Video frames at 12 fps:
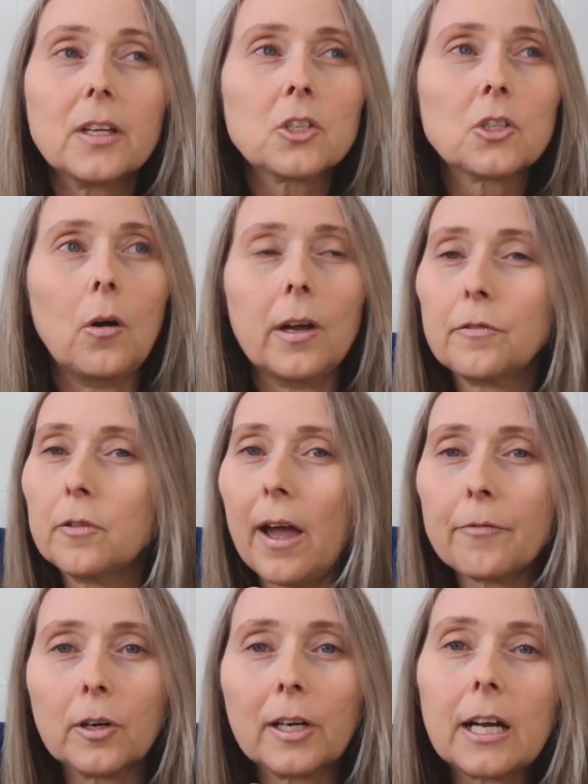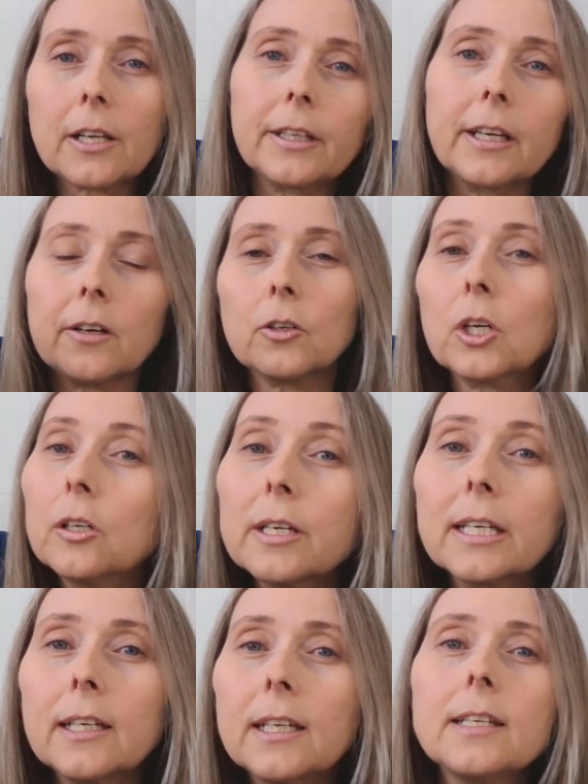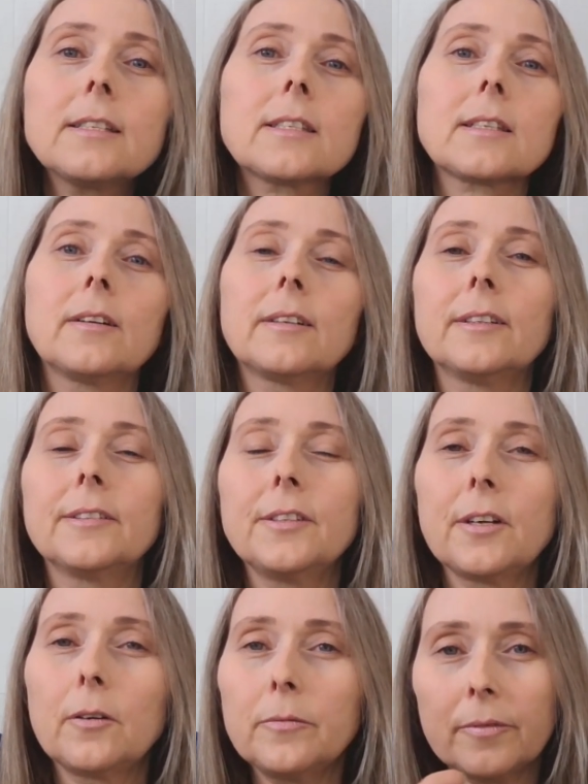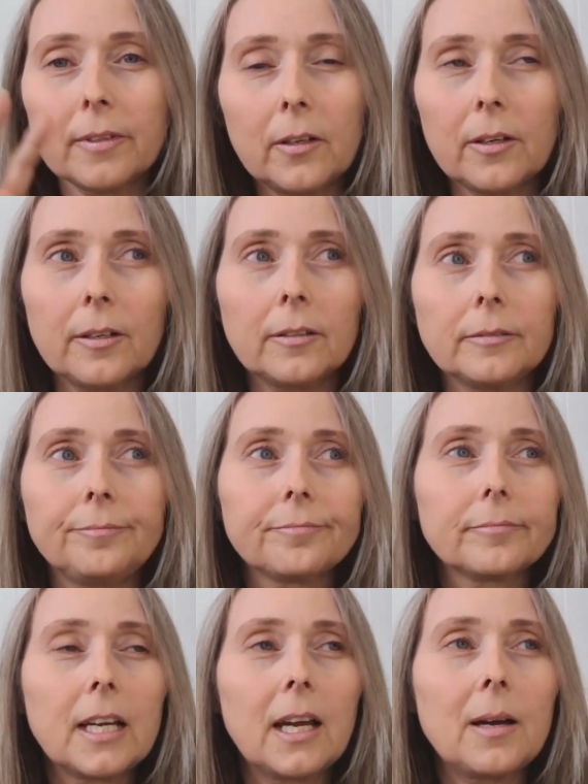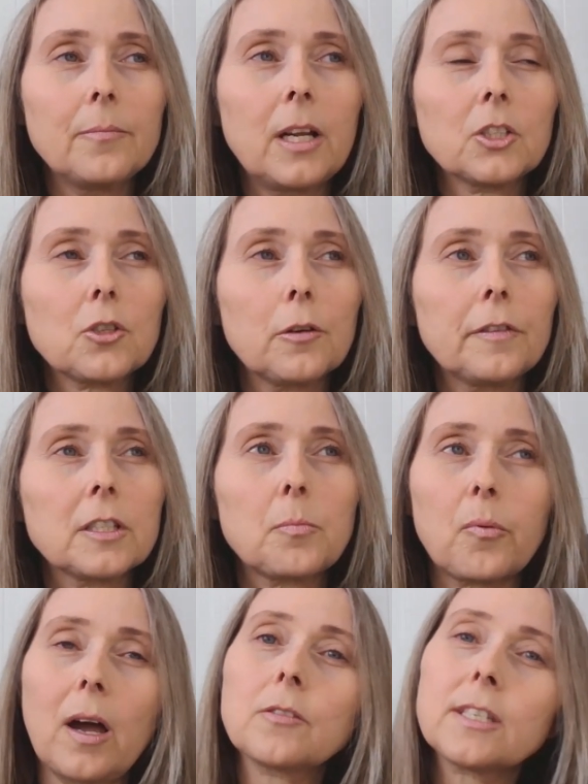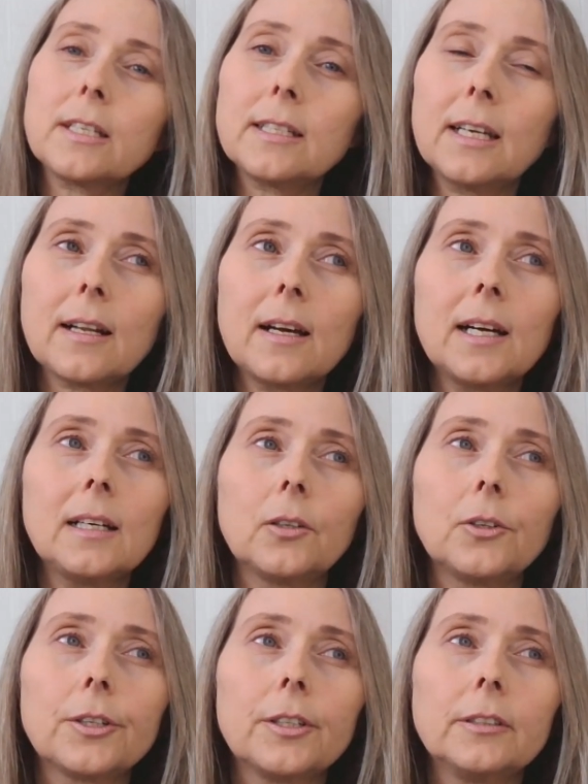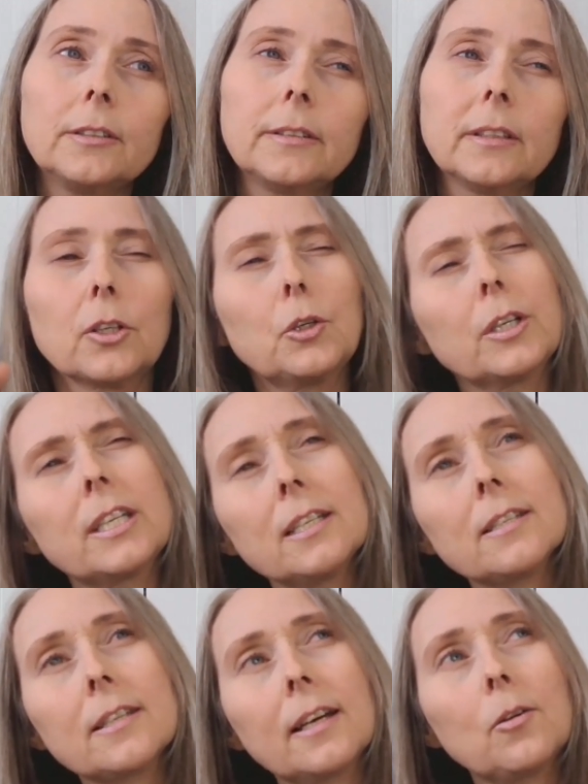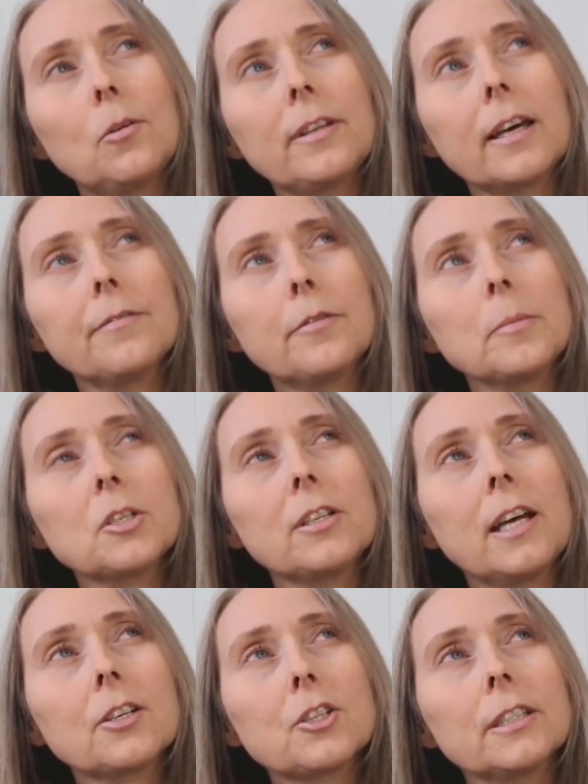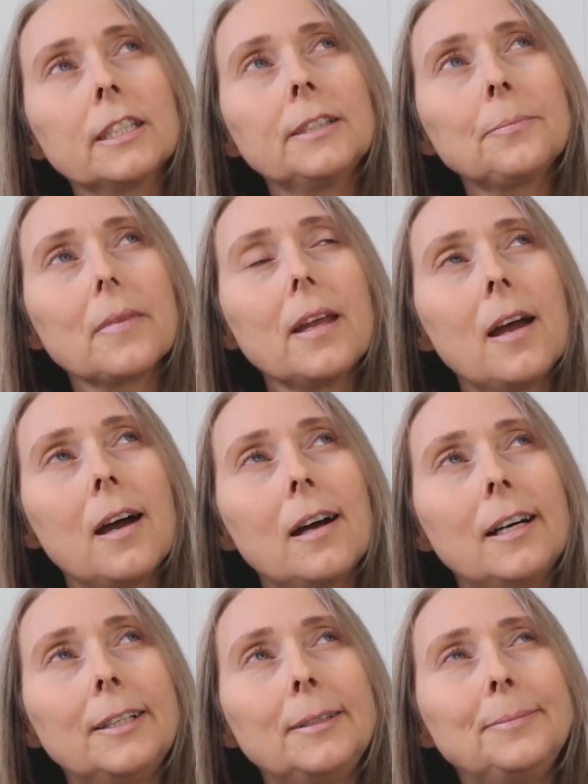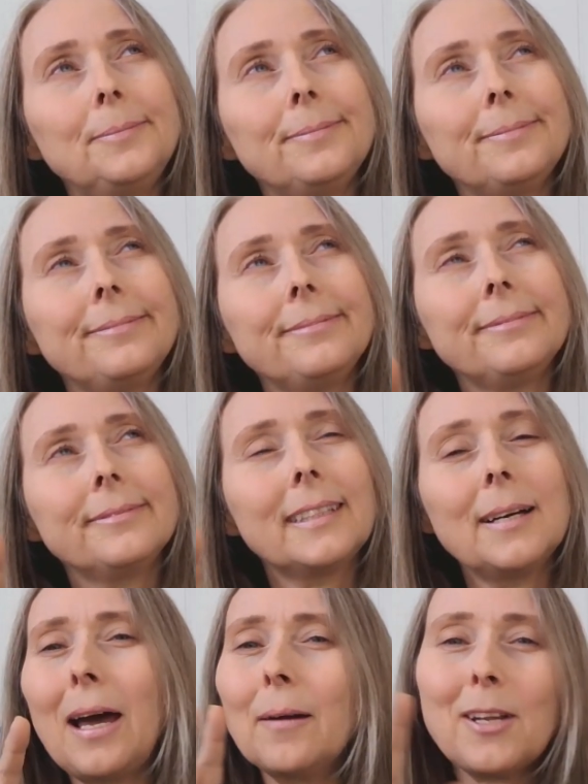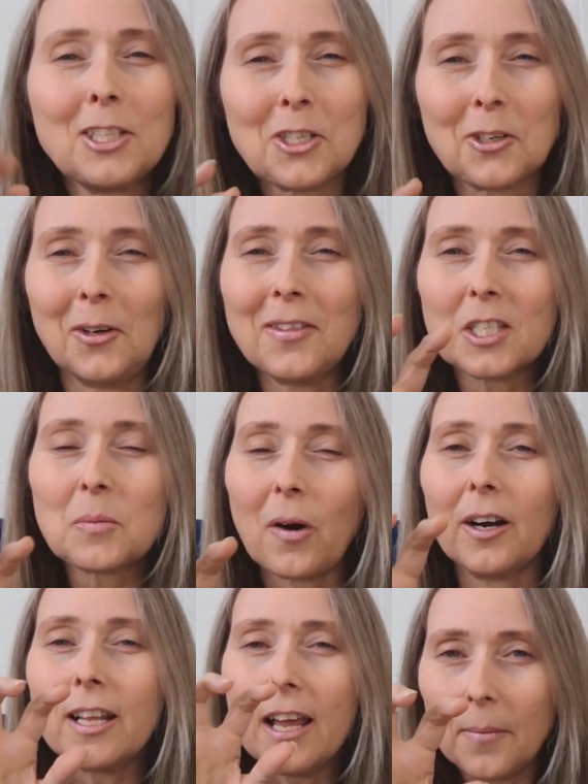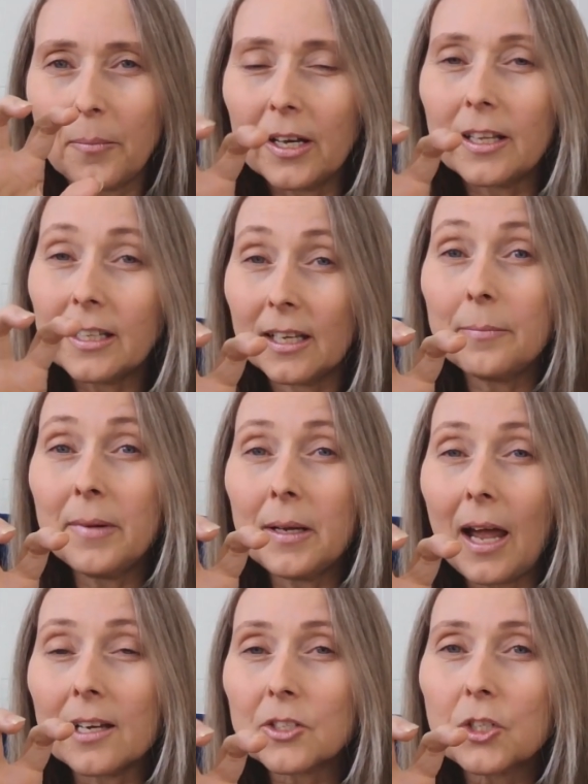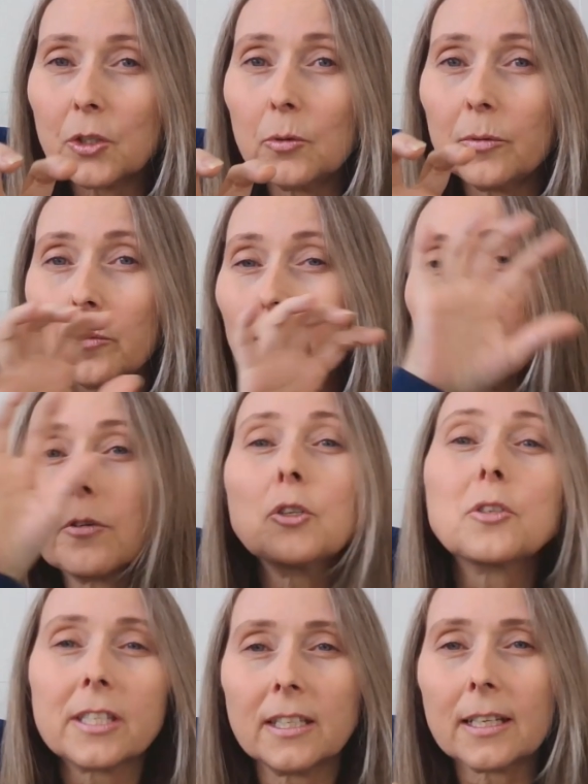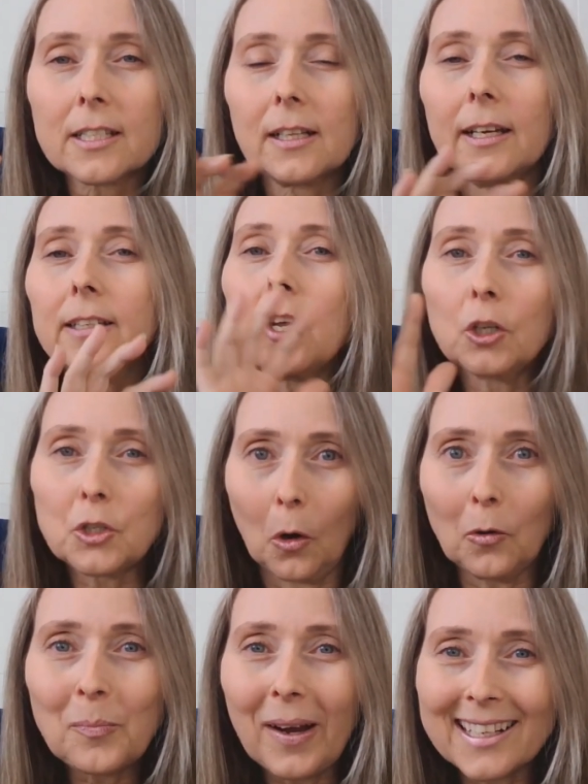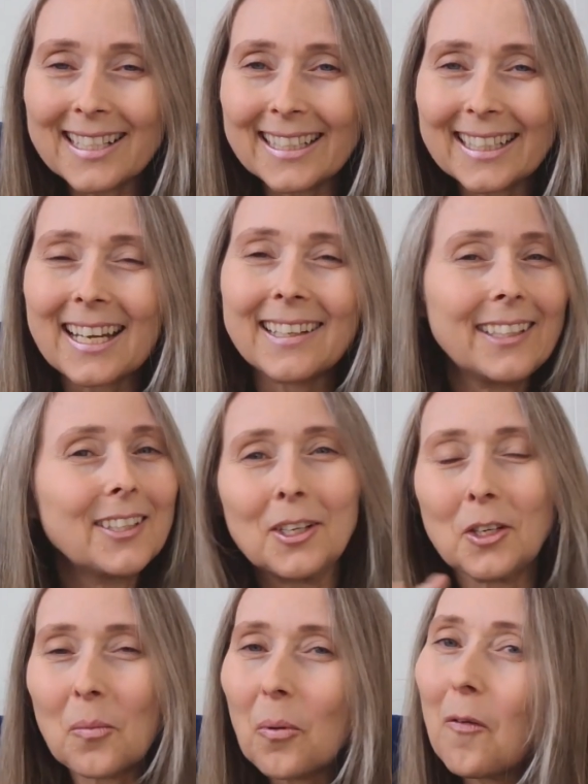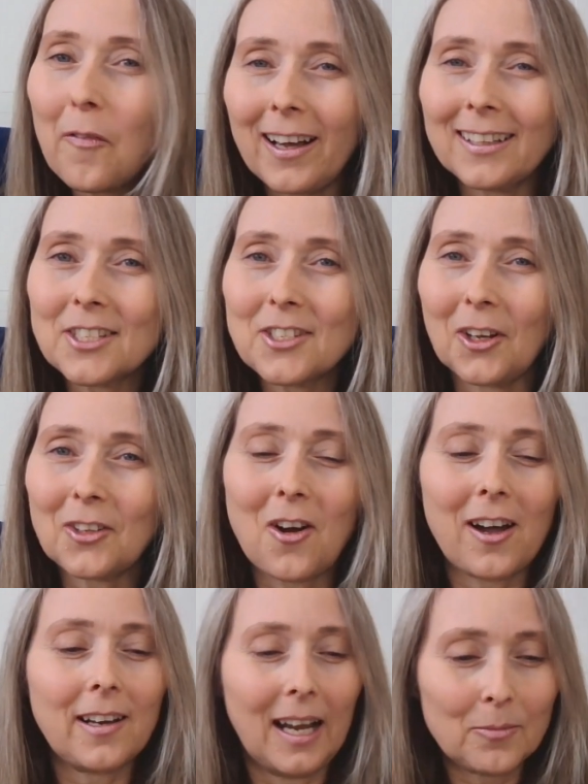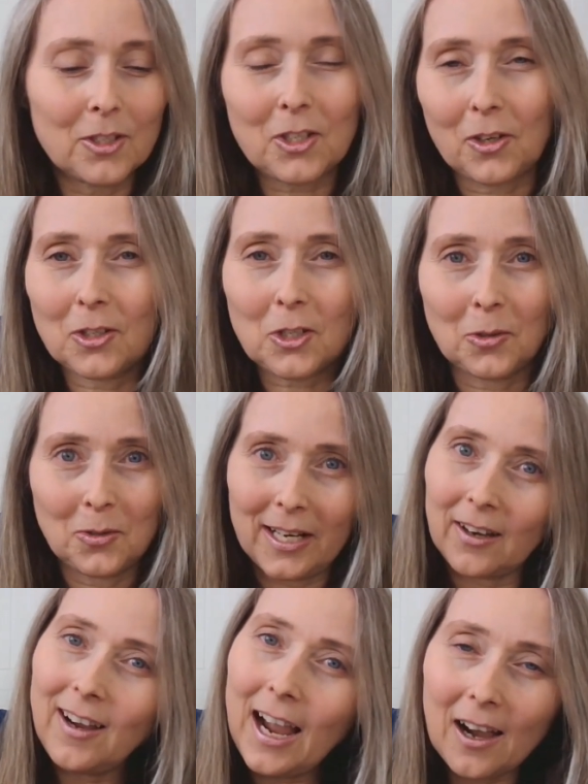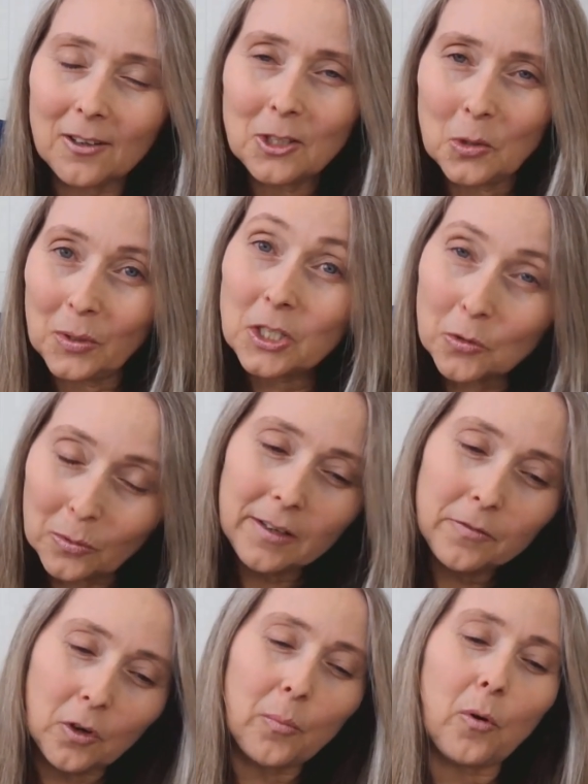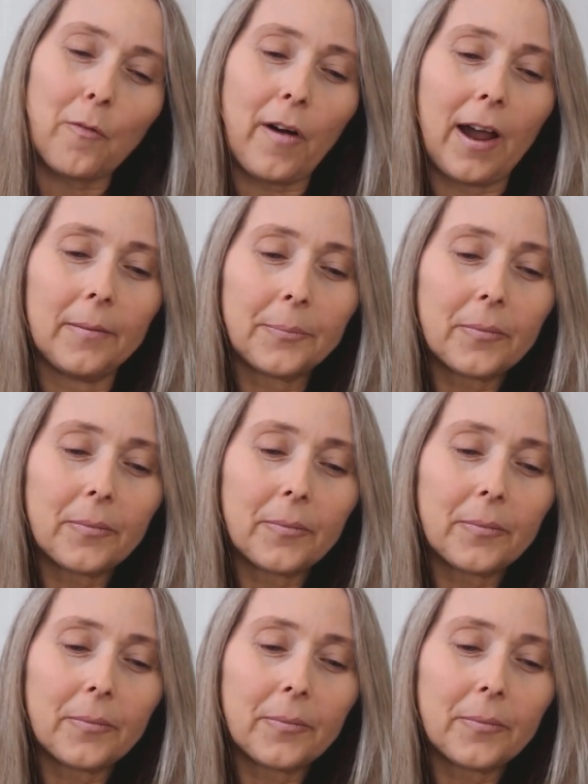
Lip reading: So if you ever clear cookies or I'm not sure if it's browsing data or the cookies that hold that information actually. I'm not sure on this part, but it may ask you whenever you see guest client, don't panic. Your profile is not gone. I'm just going to show you now how to retrieve your profile.